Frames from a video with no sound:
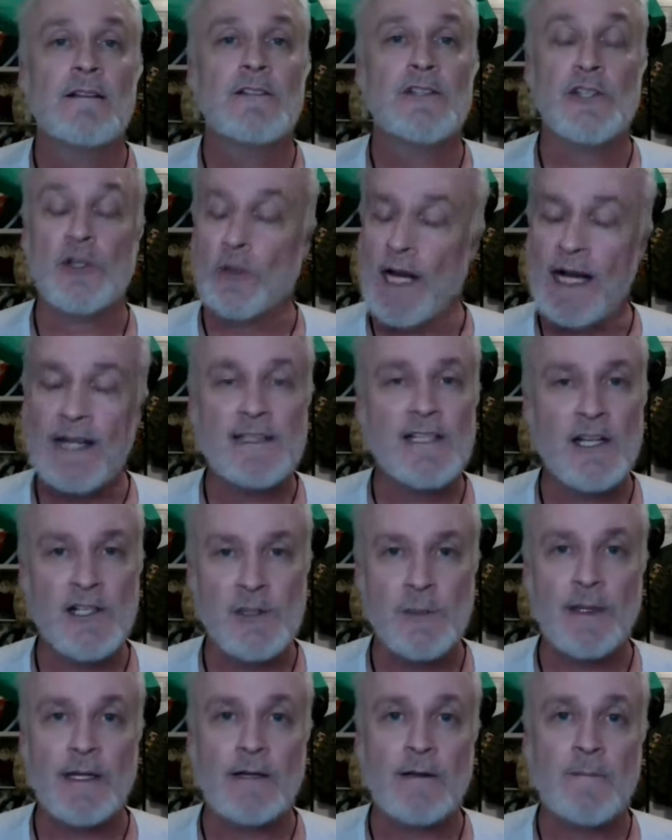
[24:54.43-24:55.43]
Do not
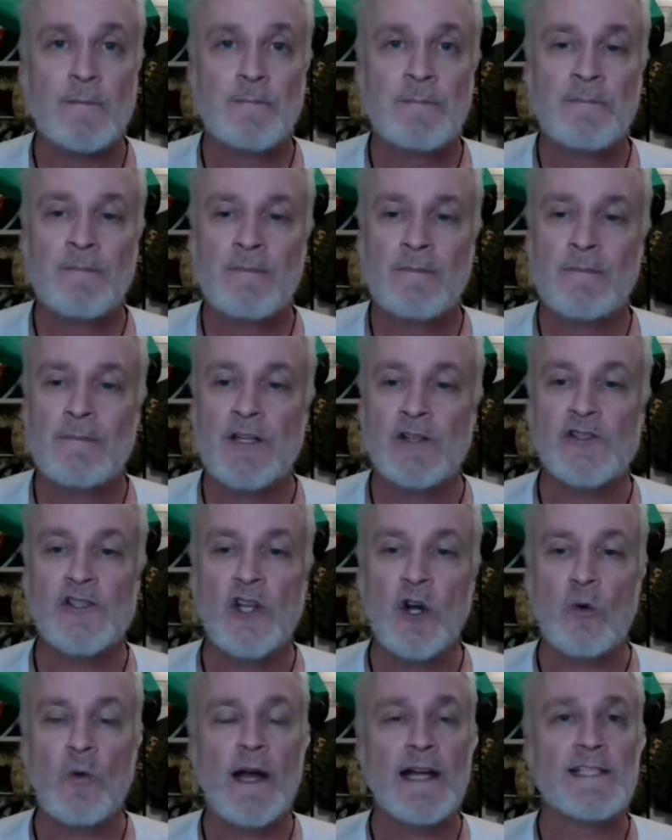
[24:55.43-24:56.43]
touch me. There's
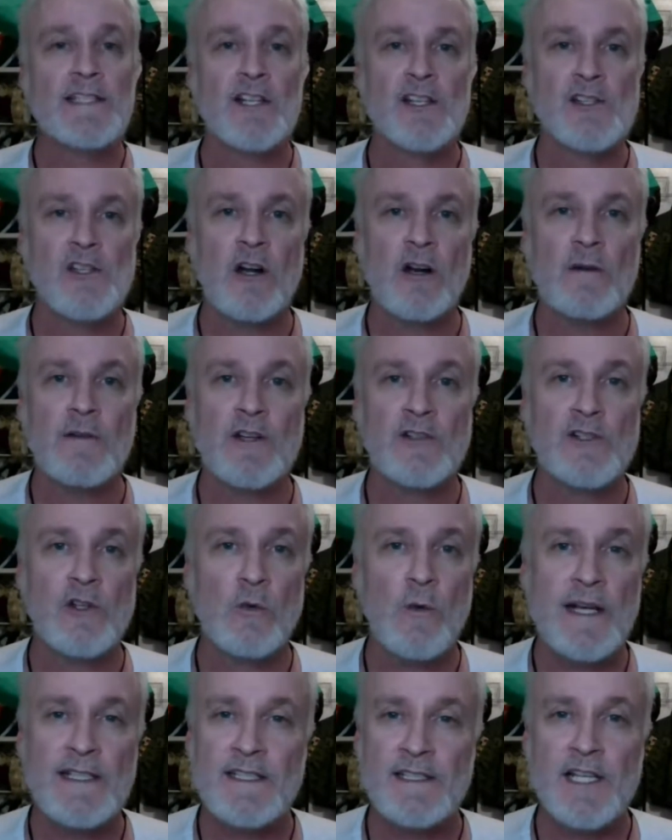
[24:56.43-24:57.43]
no right to disarm. There's
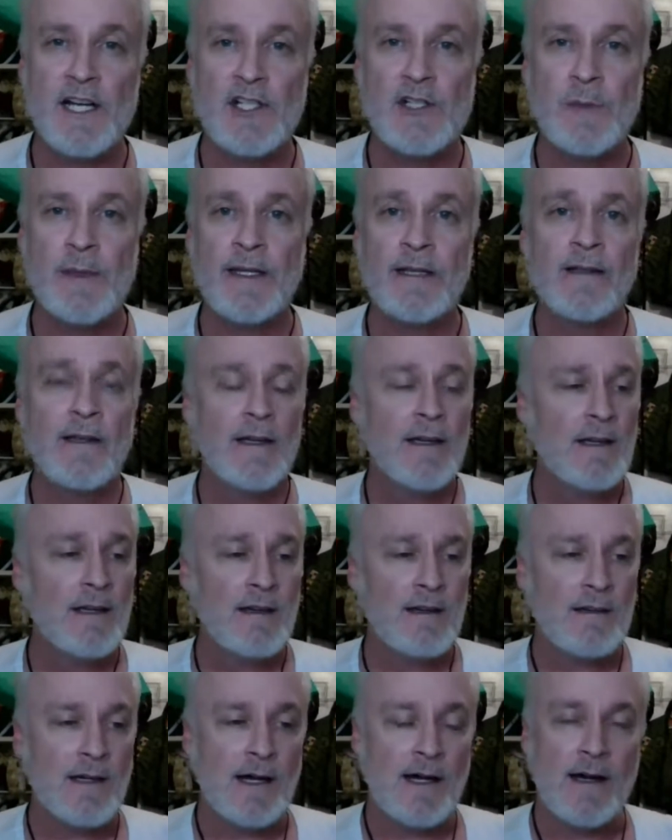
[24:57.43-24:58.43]
no right to touch me.
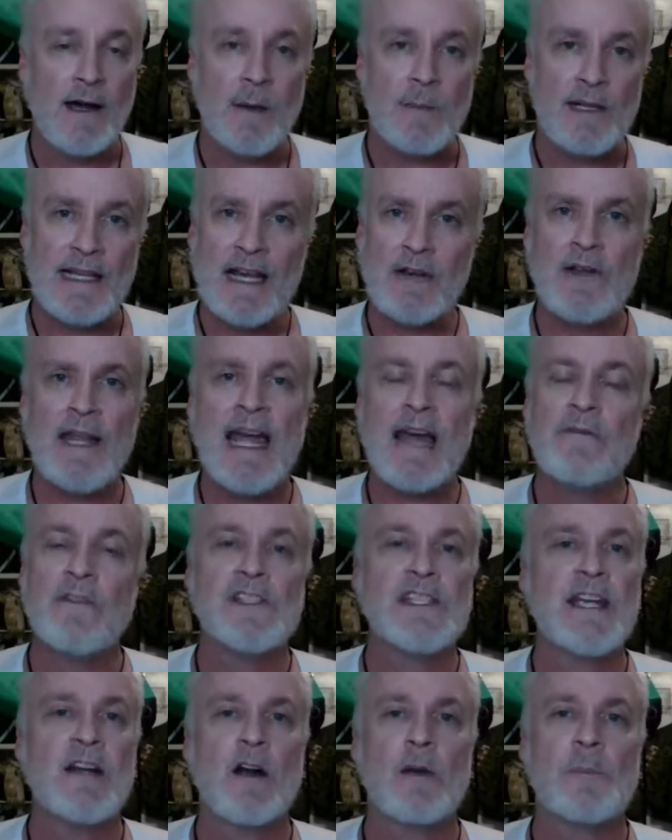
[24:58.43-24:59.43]
I'm allowed to have
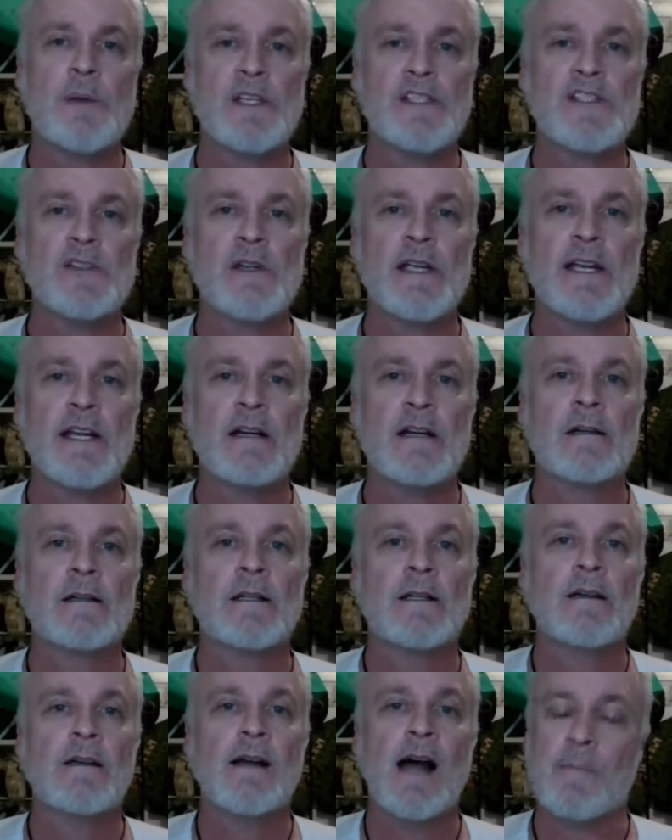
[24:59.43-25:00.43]
this AR pistol here.
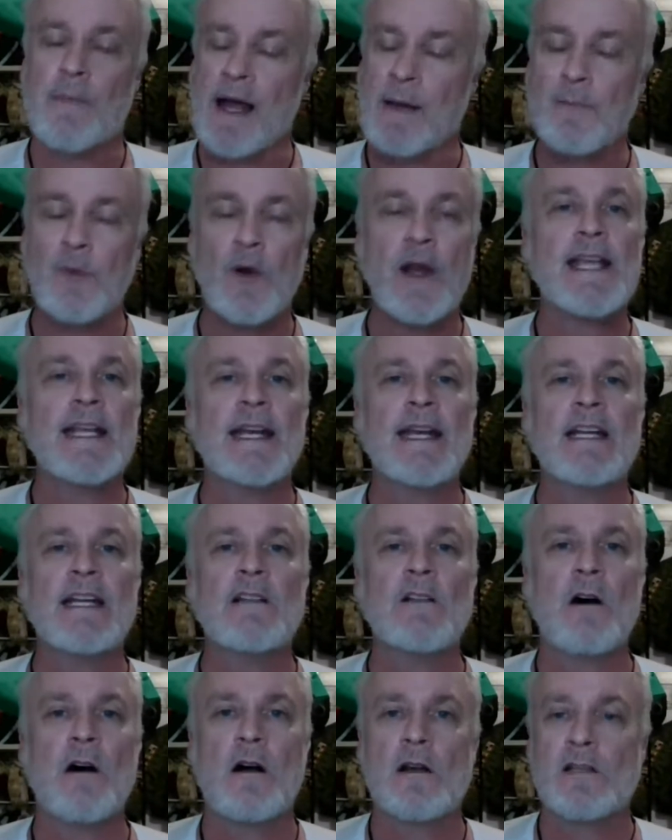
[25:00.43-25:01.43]
I'm not breaking any
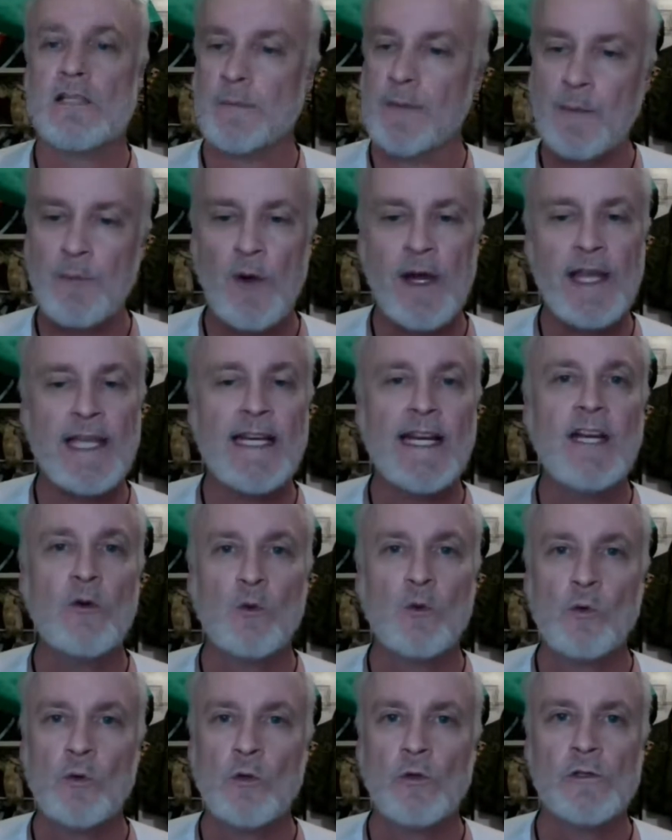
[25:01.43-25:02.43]
laws. I'm not breaking any
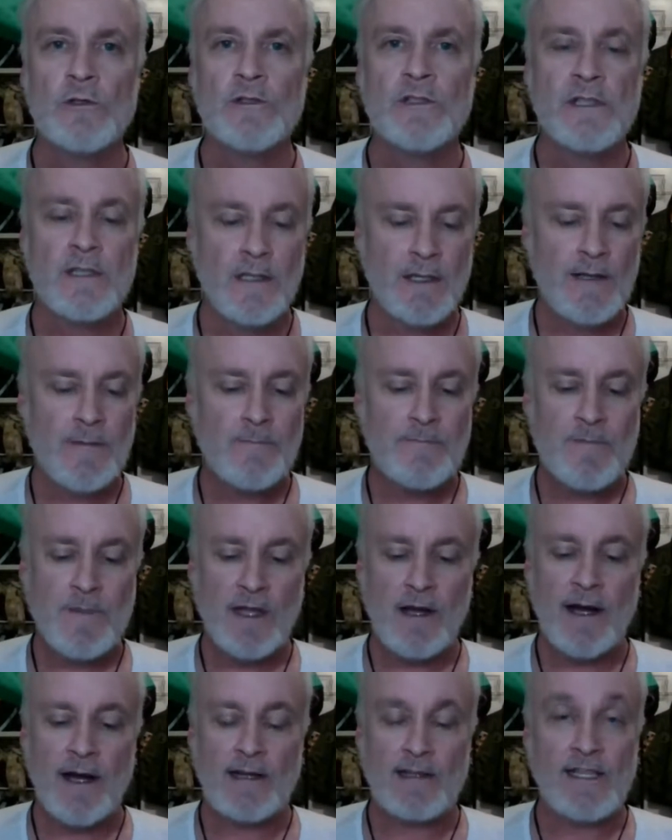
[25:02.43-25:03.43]
rules.
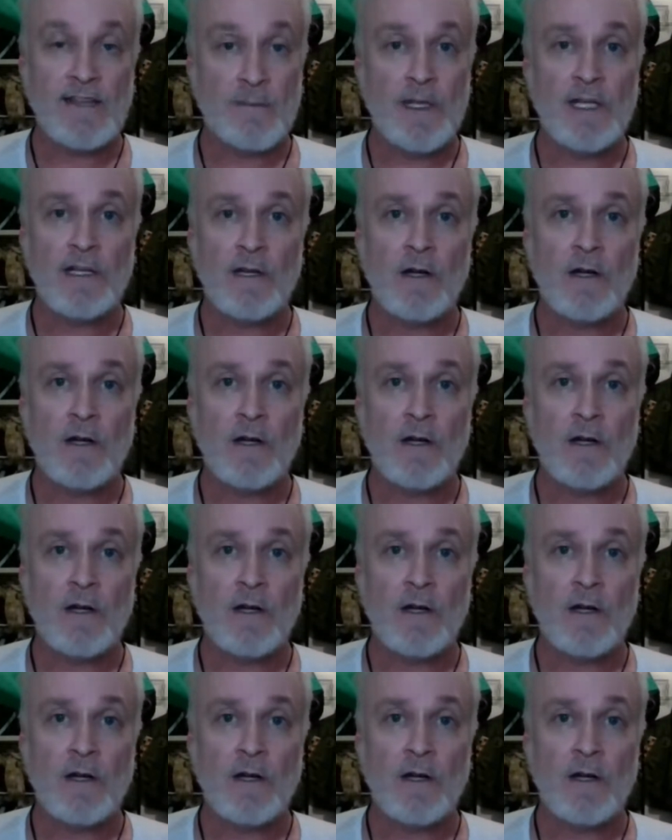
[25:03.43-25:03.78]
Leave me